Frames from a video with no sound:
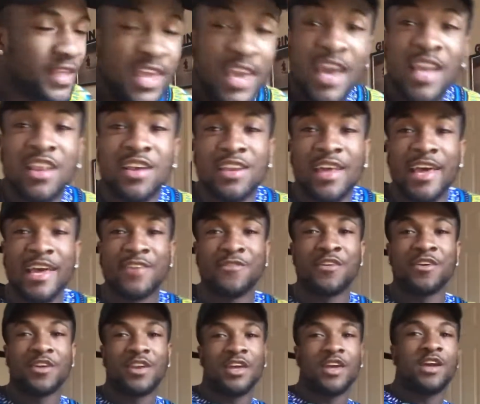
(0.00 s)
Hella damn
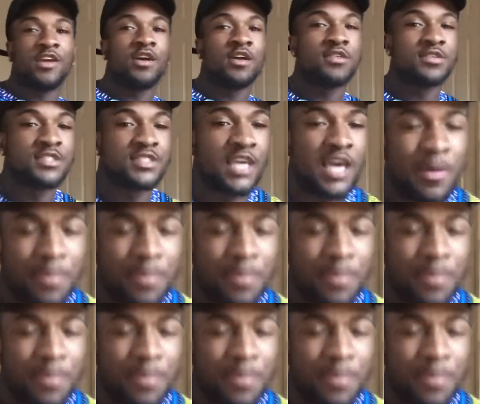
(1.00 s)
video you know what I'm saying?